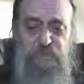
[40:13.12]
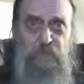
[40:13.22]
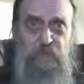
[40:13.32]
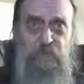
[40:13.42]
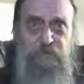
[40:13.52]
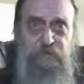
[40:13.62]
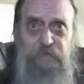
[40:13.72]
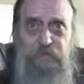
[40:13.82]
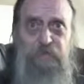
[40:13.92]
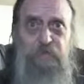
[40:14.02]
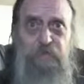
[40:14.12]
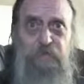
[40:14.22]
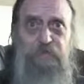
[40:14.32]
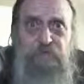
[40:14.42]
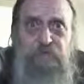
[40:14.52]
also
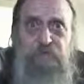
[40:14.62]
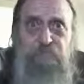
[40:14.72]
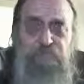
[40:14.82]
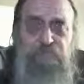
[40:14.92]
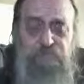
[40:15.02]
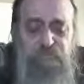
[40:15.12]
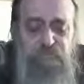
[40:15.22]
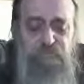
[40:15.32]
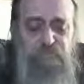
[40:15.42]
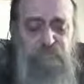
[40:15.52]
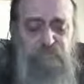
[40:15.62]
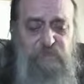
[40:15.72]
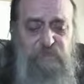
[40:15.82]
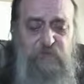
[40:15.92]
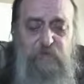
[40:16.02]
goes
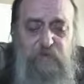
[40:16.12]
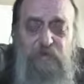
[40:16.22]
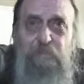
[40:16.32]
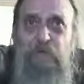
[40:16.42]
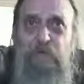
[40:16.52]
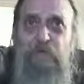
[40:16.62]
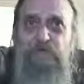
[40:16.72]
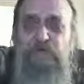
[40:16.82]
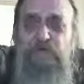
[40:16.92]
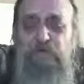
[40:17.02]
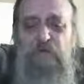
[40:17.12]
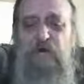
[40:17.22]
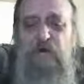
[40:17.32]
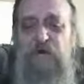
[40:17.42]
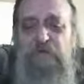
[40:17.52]
to, to help bolster
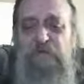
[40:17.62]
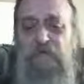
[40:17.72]
my